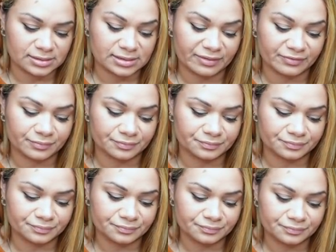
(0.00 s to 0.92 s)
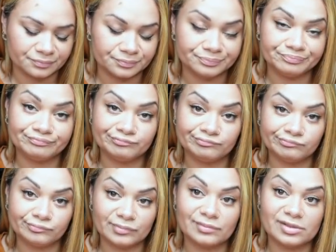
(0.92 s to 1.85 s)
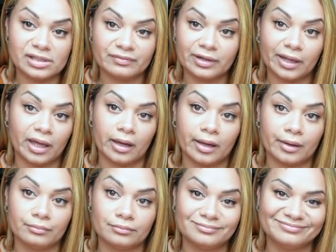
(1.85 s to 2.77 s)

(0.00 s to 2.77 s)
7. 7, I can't count.